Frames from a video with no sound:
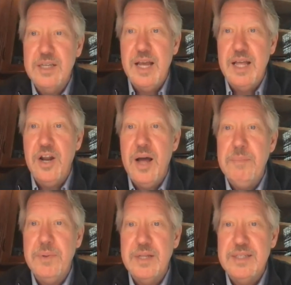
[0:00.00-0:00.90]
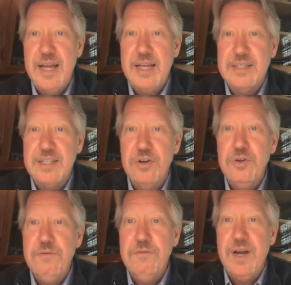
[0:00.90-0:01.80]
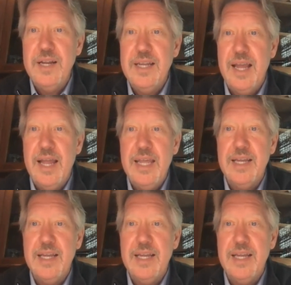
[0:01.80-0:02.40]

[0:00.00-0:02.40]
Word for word: galanopoulos asked are you finding any